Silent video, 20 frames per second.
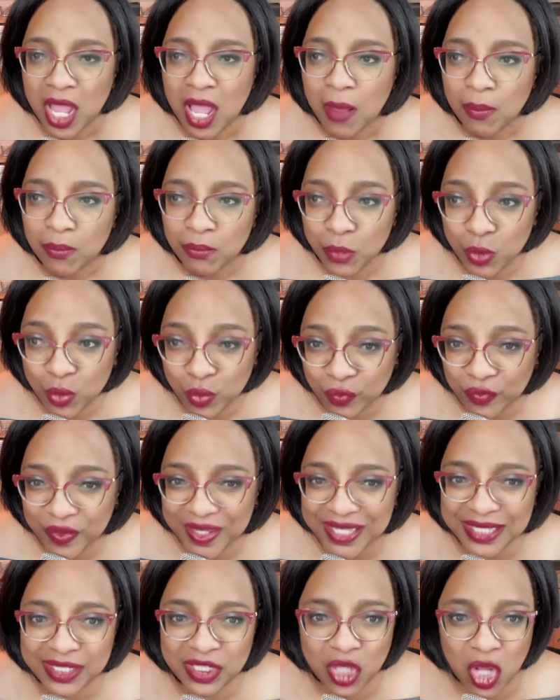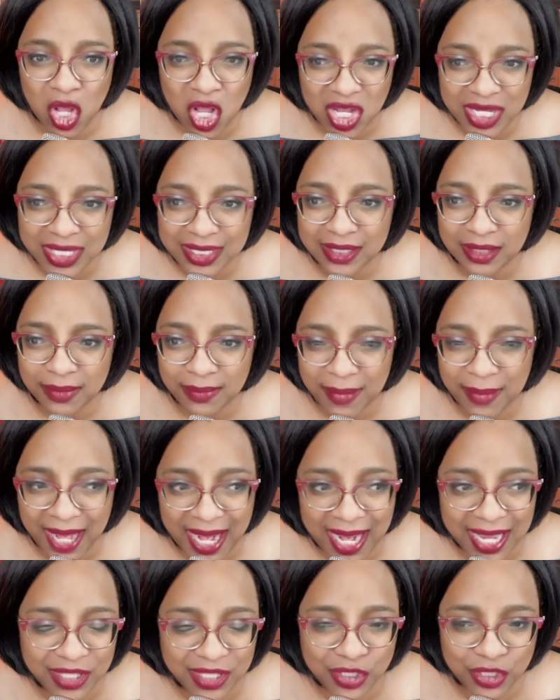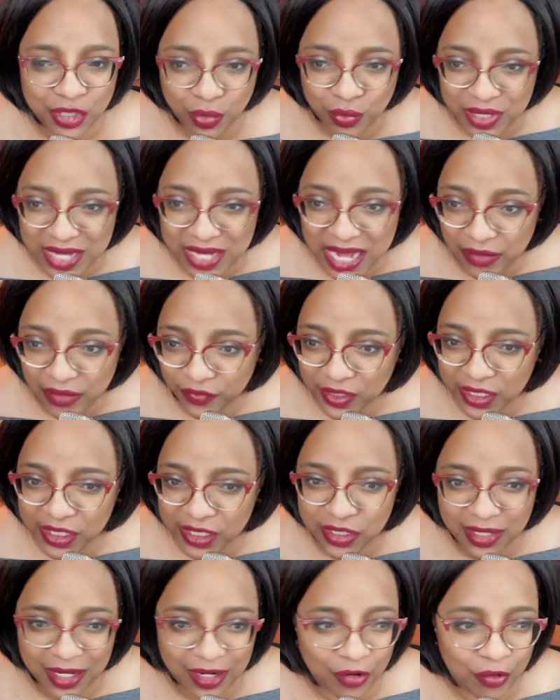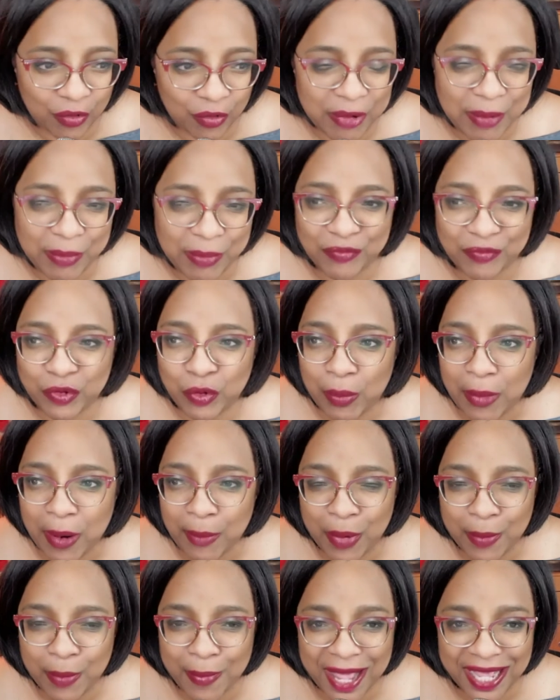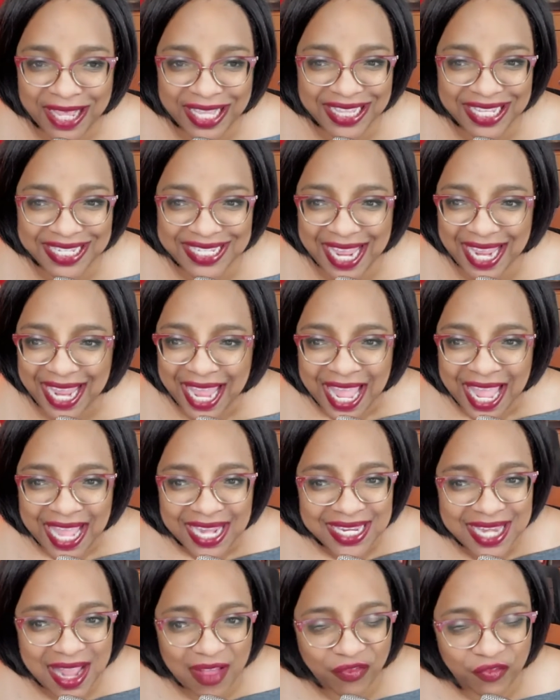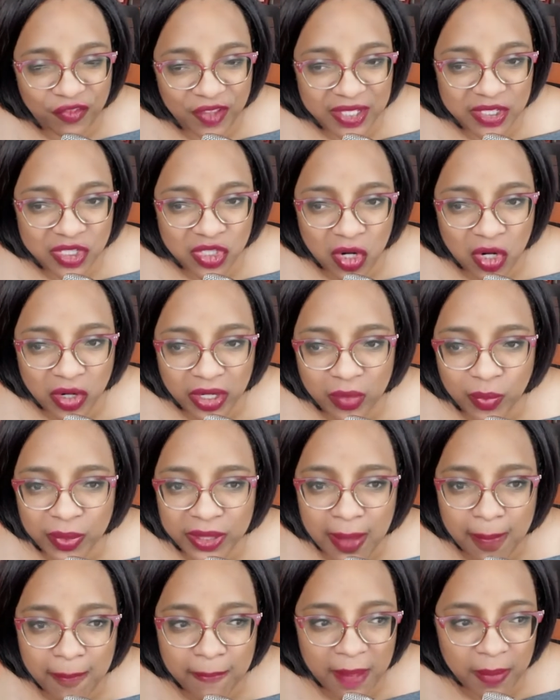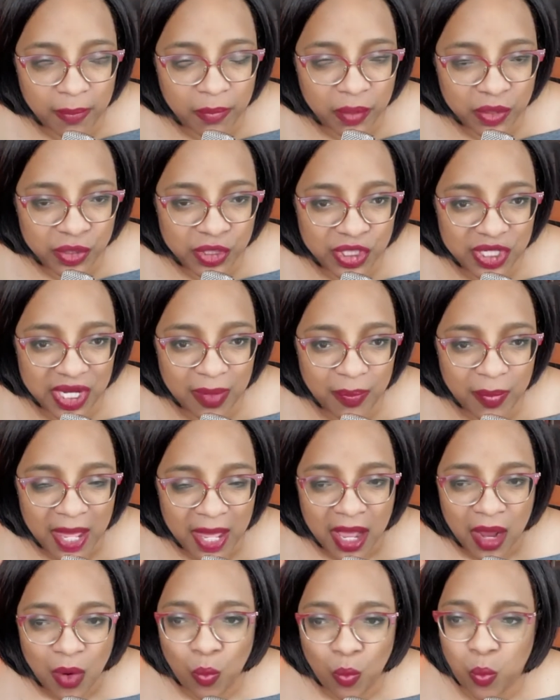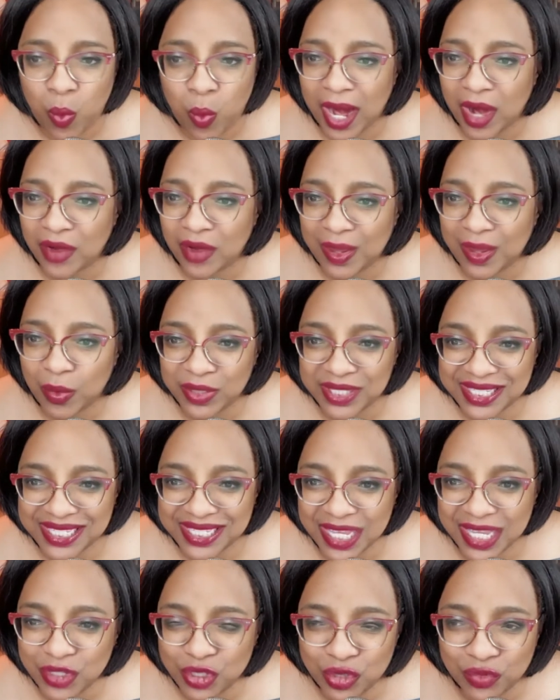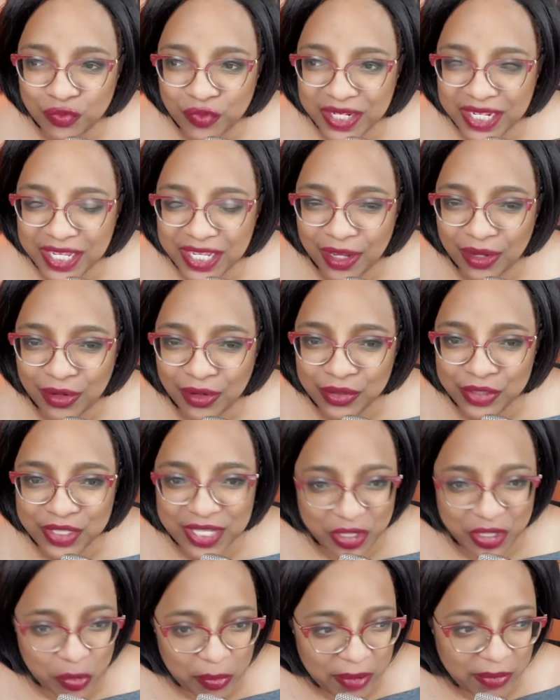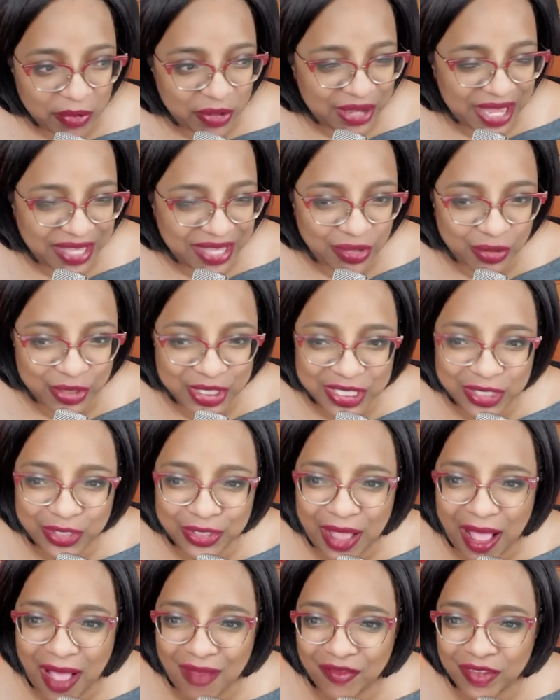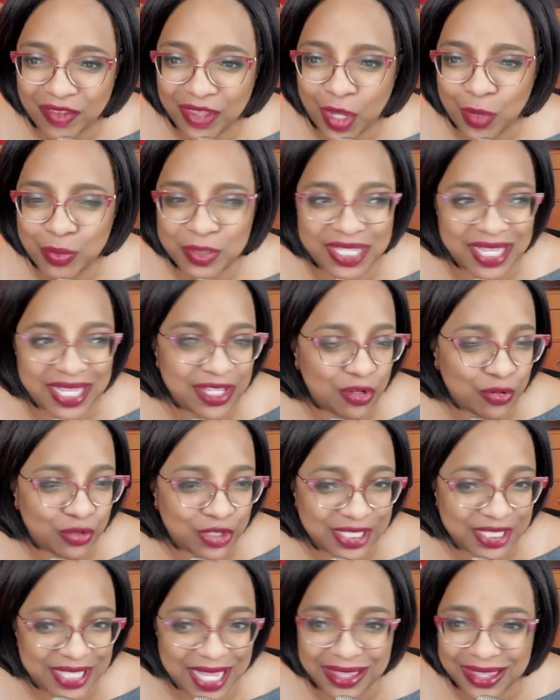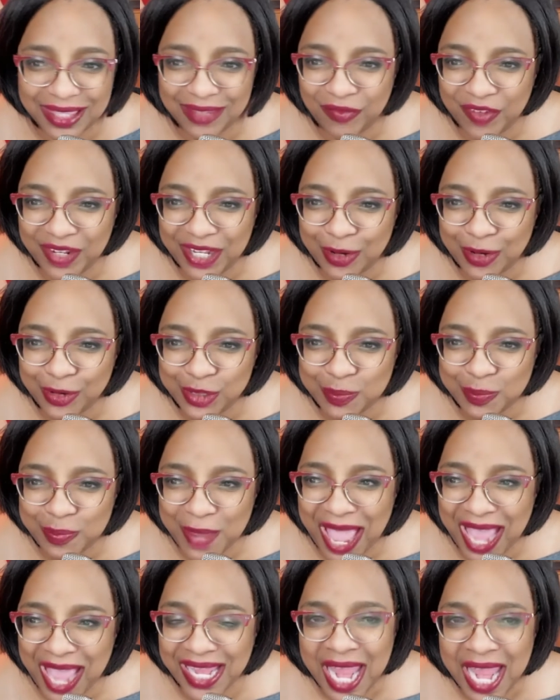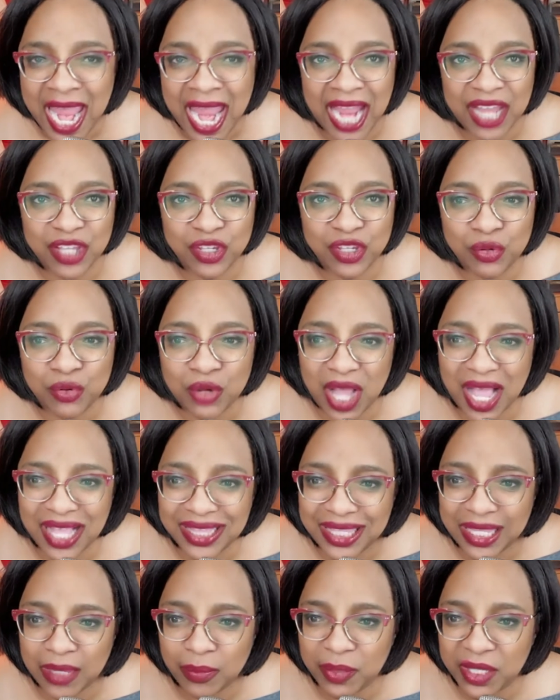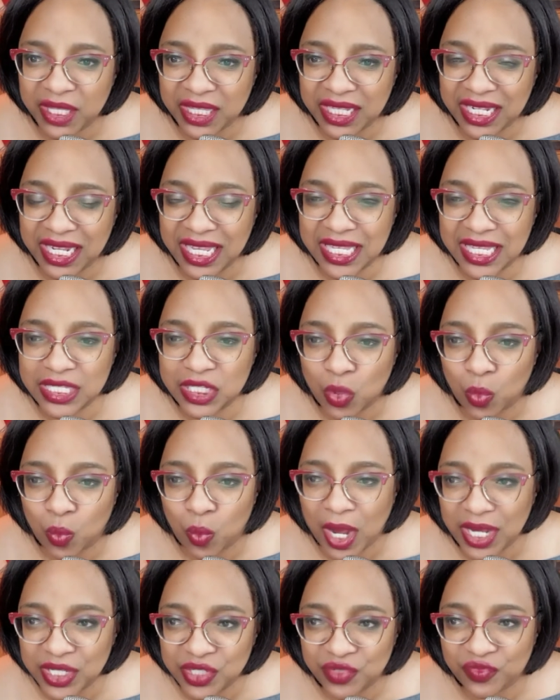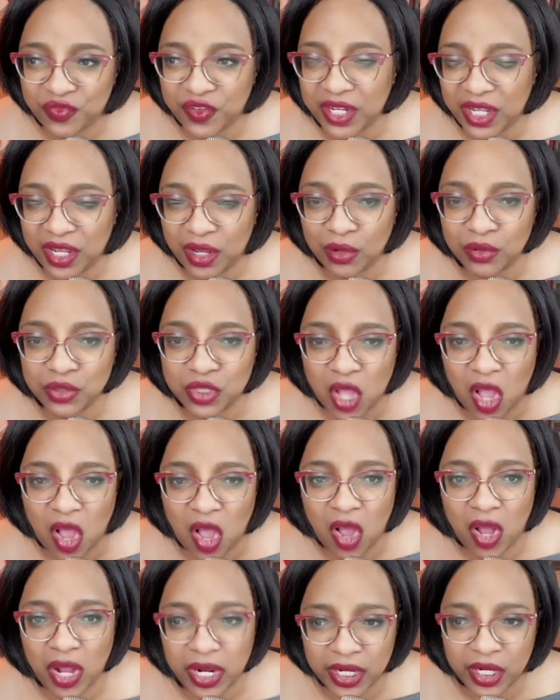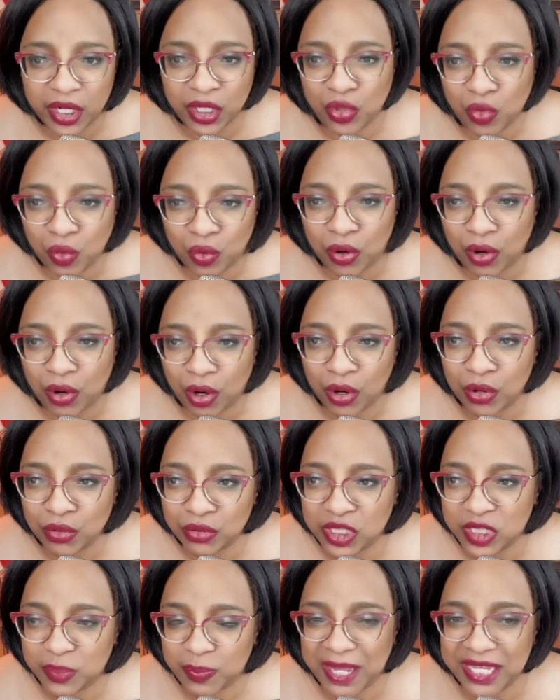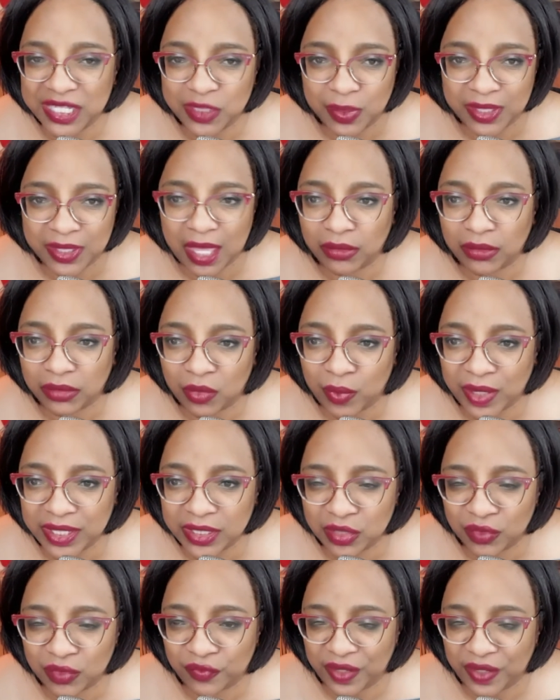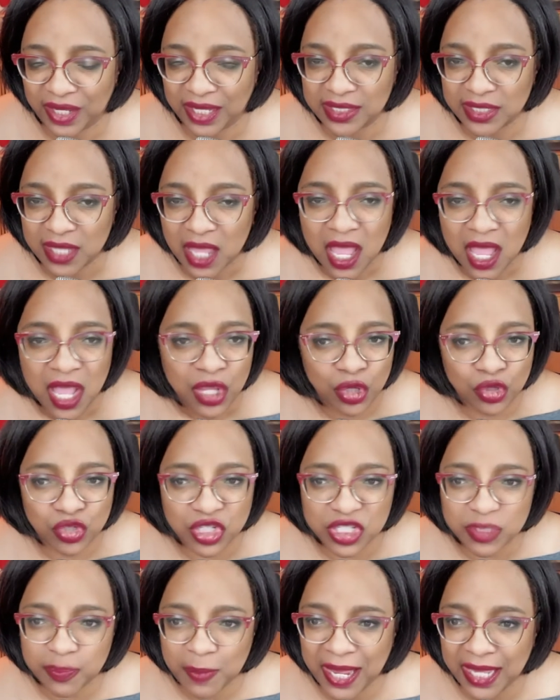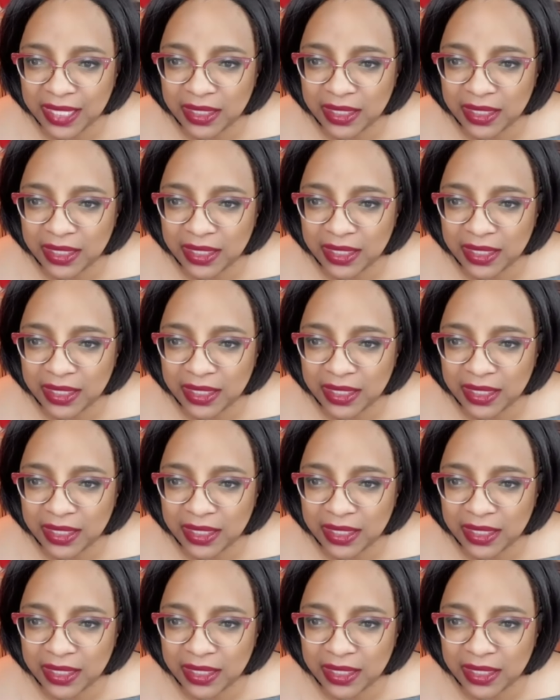movies on demand. So Netflix, I don't remember if you remember back in the day, Netflix started with a membership where they would send you videos and you remember you had those little envelopes and you sent the videos back and you got the ability to watch videos on your own space without the rental fees. You just paid